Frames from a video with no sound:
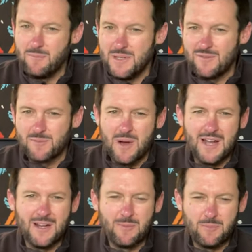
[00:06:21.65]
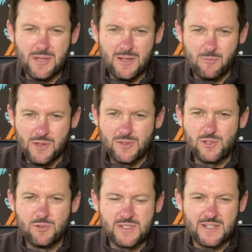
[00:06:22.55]
I beefed mine up a bit with
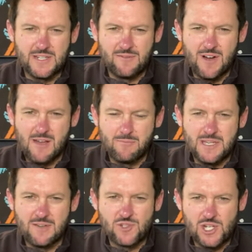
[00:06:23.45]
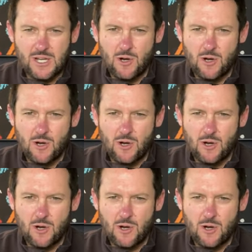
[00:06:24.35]
265 BFG